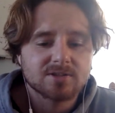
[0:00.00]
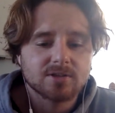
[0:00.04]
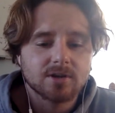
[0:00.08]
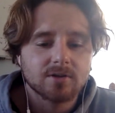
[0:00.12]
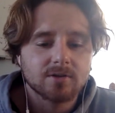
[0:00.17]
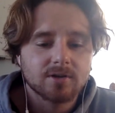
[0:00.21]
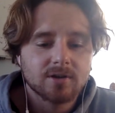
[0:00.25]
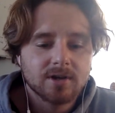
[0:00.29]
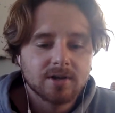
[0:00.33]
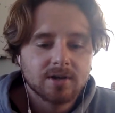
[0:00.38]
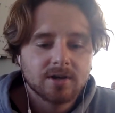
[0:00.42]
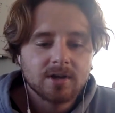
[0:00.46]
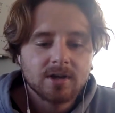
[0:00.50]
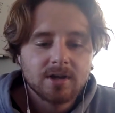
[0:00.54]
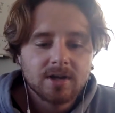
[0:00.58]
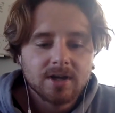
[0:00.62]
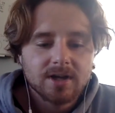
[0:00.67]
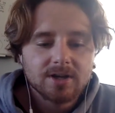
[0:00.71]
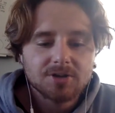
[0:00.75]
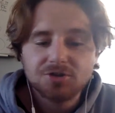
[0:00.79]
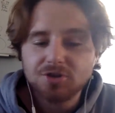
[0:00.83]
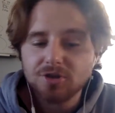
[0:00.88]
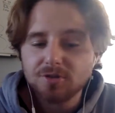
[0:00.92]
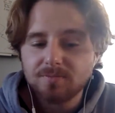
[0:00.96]
So
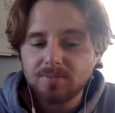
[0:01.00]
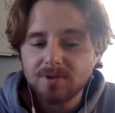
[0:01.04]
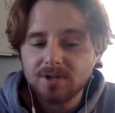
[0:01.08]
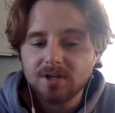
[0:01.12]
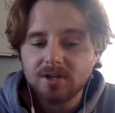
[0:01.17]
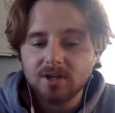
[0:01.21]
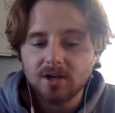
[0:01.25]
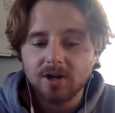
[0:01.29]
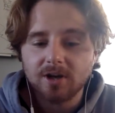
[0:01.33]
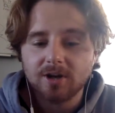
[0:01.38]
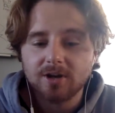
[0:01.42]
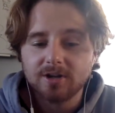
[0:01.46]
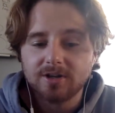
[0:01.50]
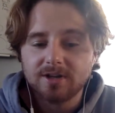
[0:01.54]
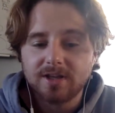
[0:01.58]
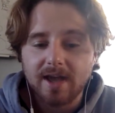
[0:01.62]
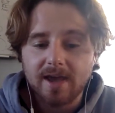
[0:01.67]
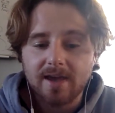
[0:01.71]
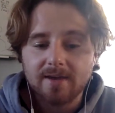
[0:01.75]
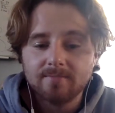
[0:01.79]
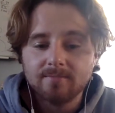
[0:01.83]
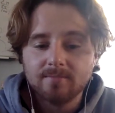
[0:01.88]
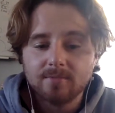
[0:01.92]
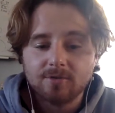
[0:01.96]
it should be a good
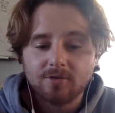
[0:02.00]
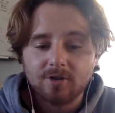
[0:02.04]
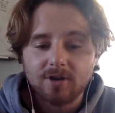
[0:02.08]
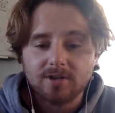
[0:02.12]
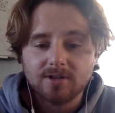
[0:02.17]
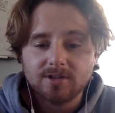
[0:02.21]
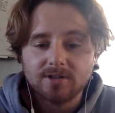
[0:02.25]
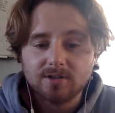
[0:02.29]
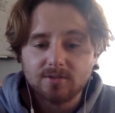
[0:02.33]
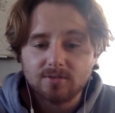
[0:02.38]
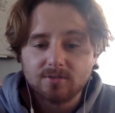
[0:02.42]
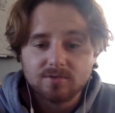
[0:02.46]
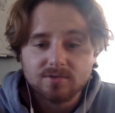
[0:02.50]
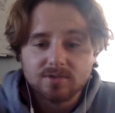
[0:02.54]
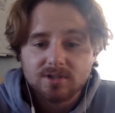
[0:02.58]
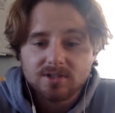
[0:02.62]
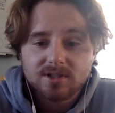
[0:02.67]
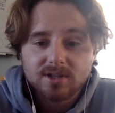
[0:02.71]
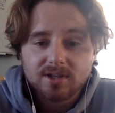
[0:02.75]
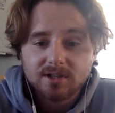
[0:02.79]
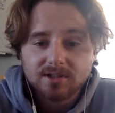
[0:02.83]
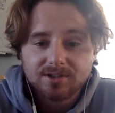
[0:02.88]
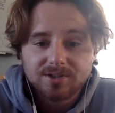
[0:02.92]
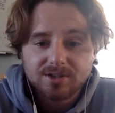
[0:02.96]
game. Granted, it was a
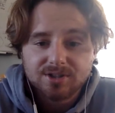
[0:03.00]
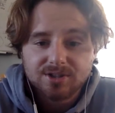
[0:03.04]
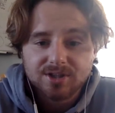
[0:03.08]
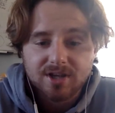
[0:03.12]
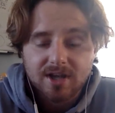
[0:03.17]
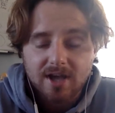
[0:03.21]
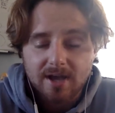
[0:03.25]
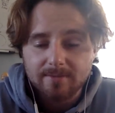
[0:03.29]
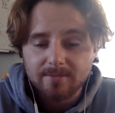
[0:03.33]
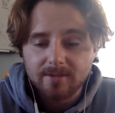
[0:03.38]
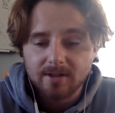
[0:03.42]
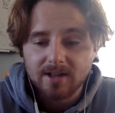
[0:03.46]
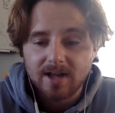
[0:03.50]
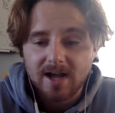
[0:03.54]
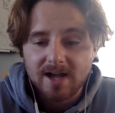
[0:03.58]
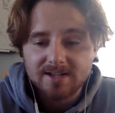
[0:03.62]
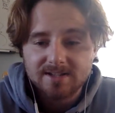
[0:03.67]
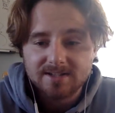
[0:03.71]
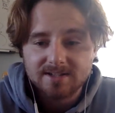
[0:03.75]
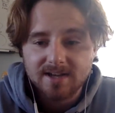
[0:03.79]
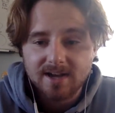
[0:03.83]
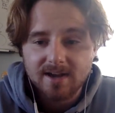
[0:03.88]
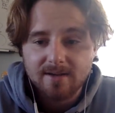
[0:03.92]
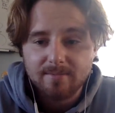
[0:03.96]
single-digit game the
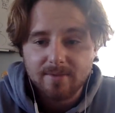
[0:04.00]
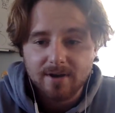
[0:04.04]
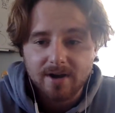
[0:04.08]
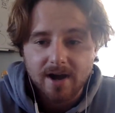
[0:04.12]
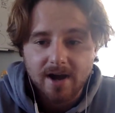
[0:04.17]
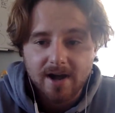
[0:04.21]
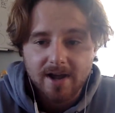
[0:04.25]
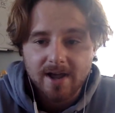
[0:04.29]
last time, but